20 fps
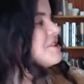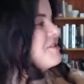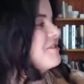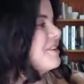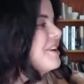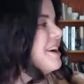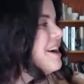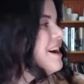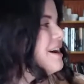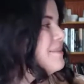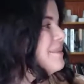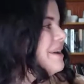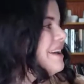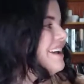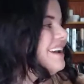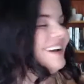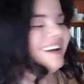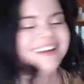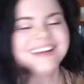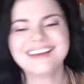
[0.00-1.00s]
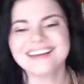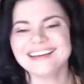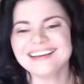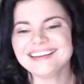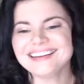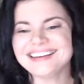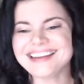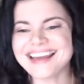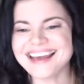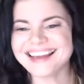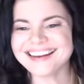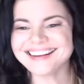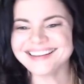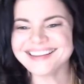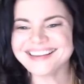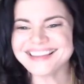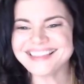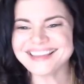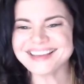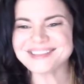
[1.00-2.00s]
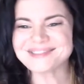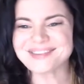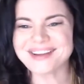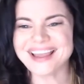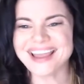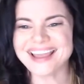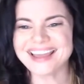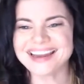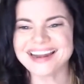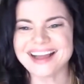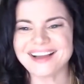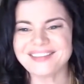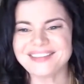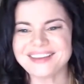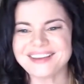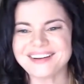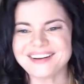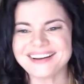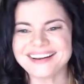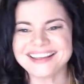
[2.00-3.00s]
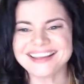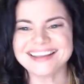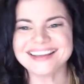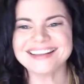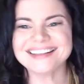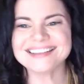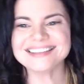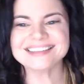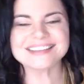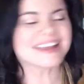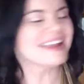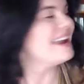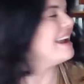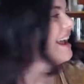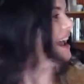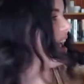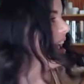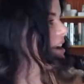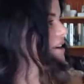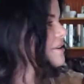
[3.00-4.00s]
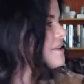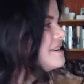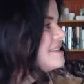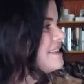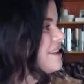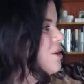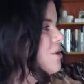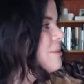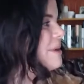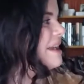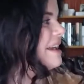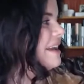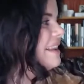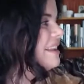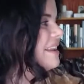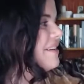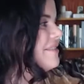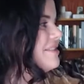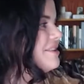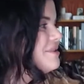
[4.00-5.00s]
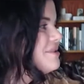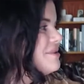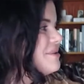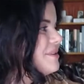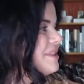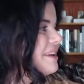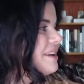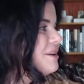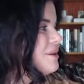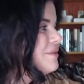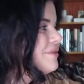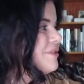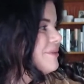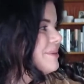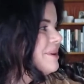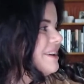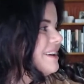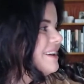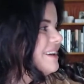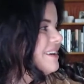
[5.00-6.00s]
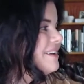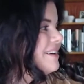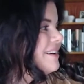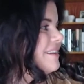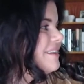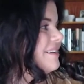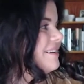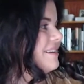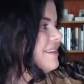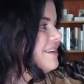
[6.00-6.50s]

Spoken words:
for coming. Natalie, thanks for hanging out in the audience. Hey, Chris Loebe, I love you. Thank you for being here.